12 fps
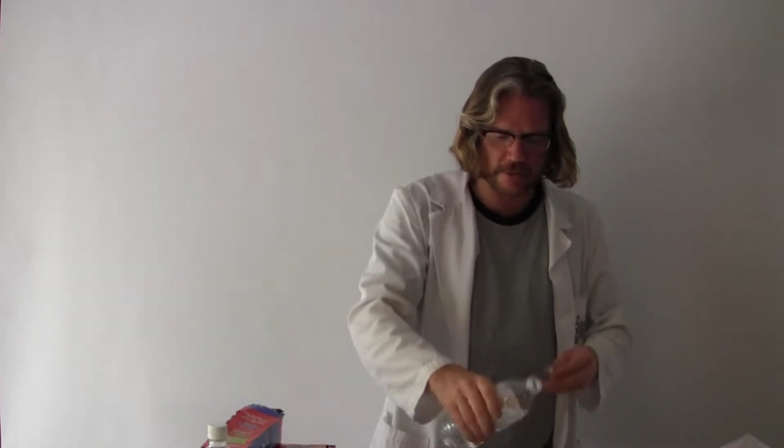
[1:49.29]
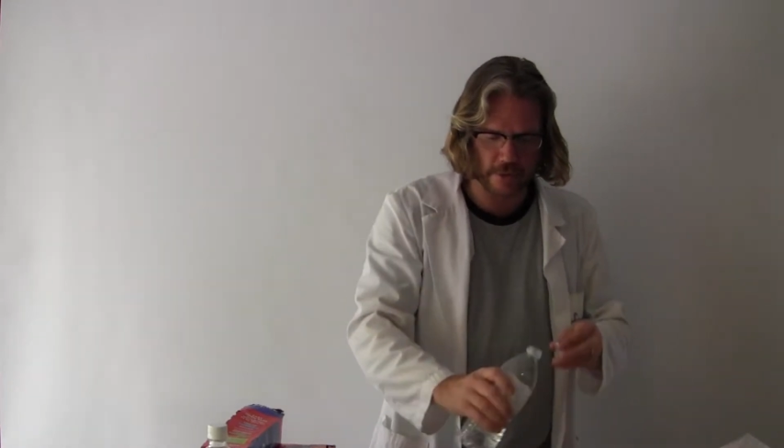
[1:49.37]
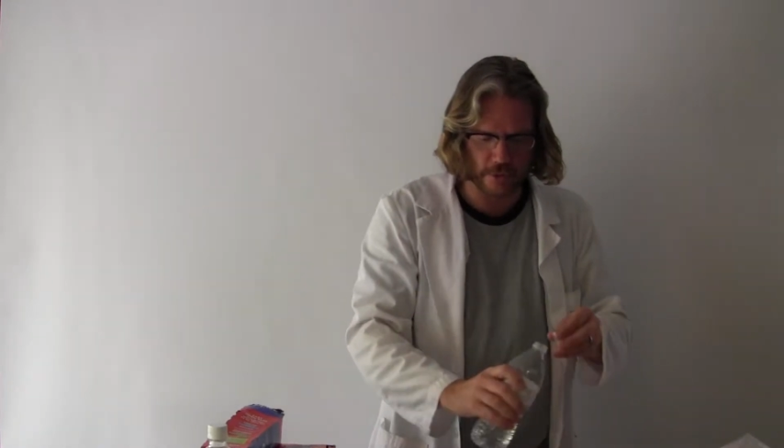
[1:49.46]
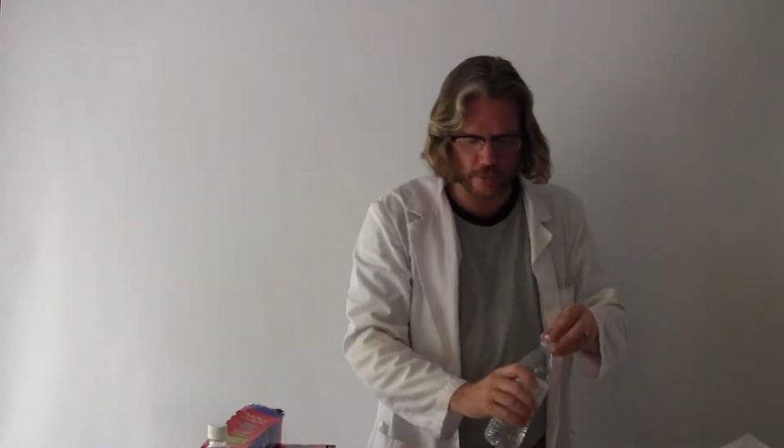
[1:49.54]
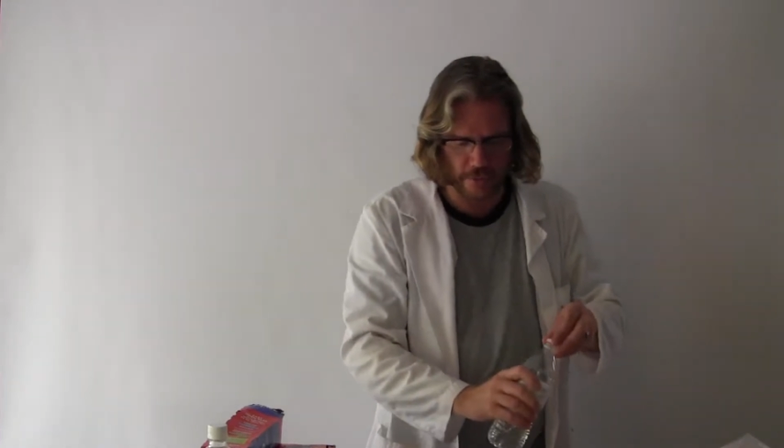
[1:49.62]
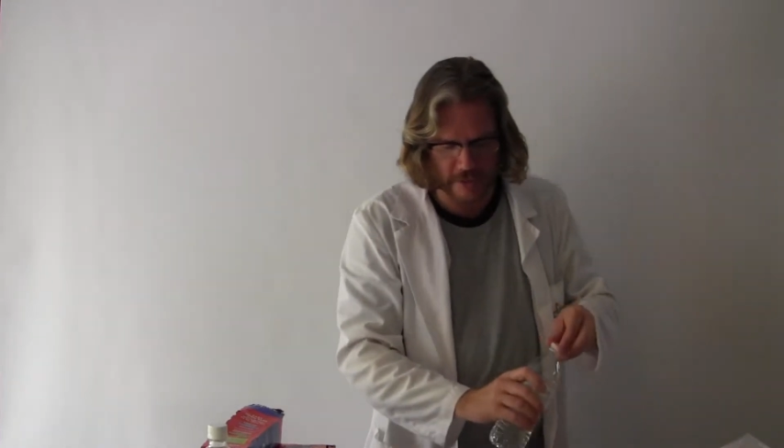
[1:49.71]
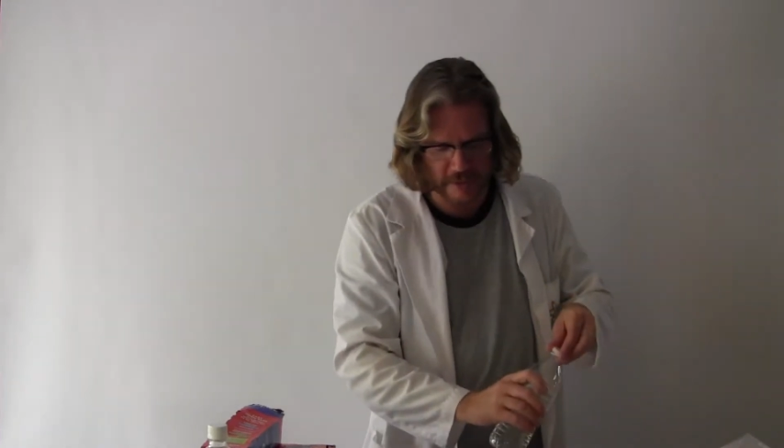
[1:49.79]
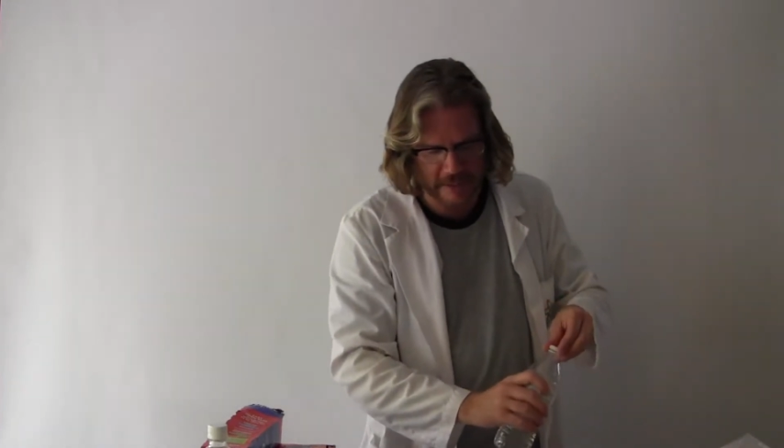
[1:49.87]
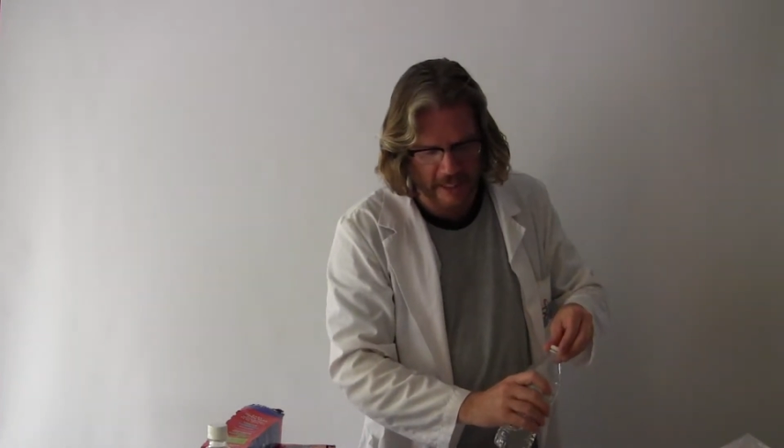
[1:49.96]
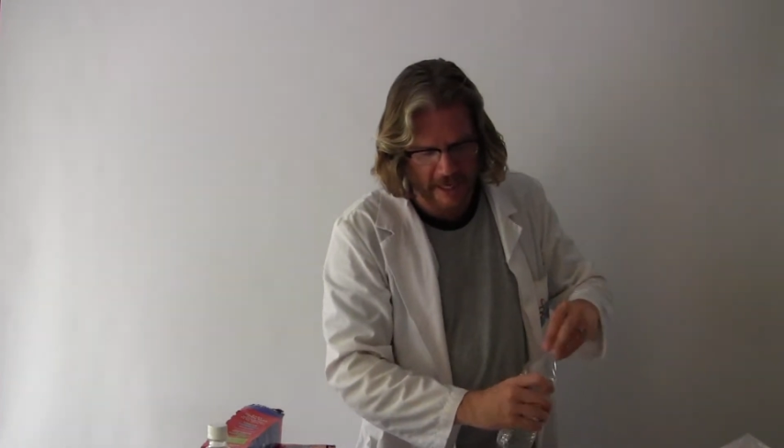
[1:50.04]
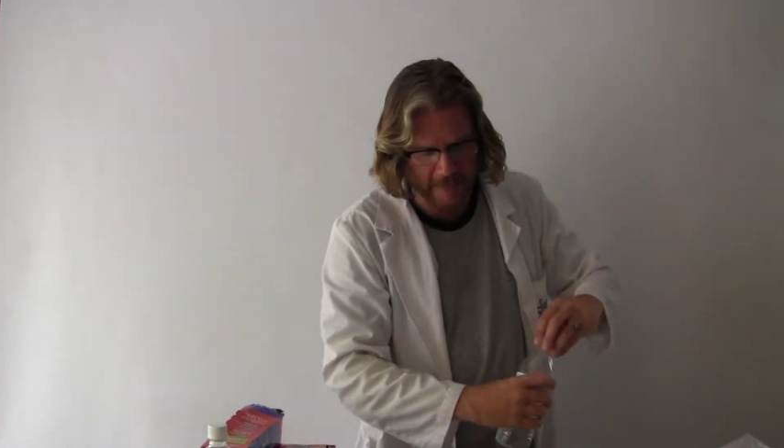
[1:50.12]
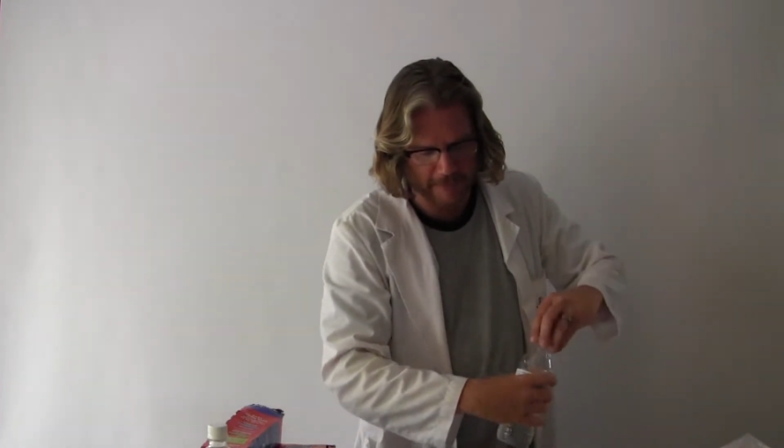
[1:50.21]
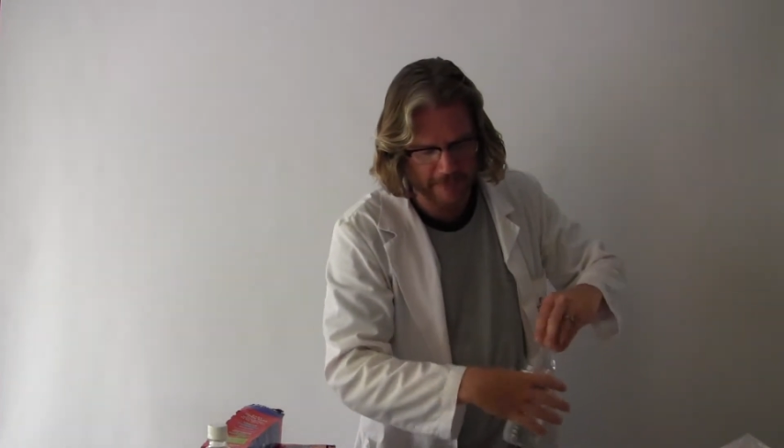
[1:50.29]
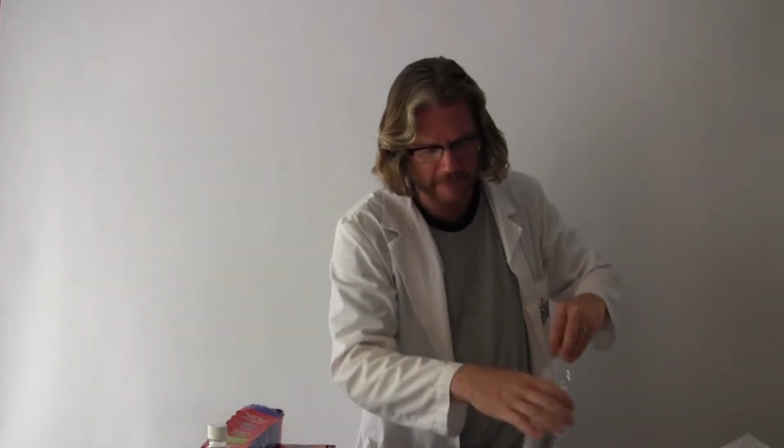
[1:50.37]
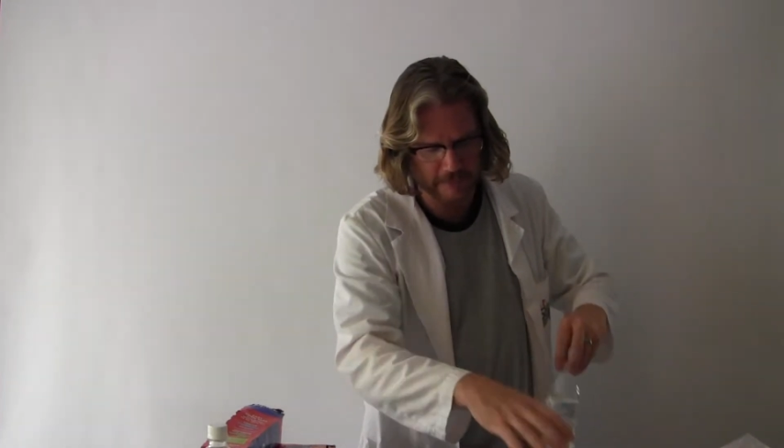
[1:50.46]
to the top